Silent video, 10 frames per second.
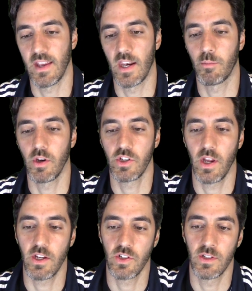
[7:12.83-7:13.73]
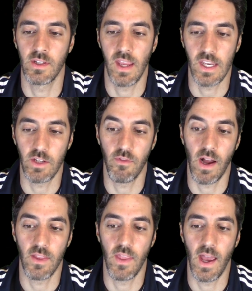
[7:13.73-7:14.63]
and depreciation, and you
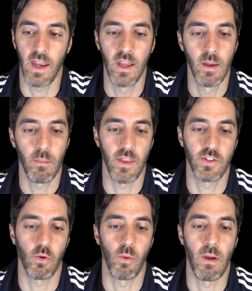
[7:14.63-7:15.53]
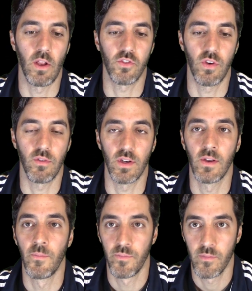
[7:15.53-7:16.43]
divide that by the total miles driven.
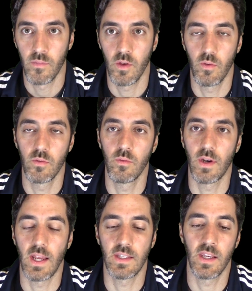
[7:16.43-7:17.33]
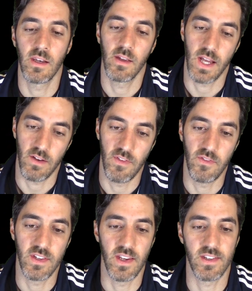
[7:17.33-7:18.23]
When I did it, got
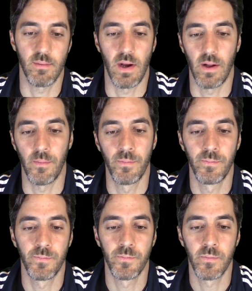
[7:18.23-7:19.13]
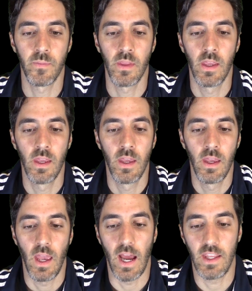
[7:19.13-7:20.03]
50 cents a mile.
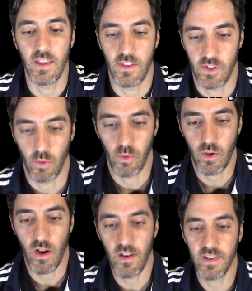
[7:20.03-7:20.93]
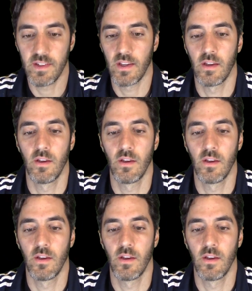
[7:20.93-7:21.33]
How do you get the total cost?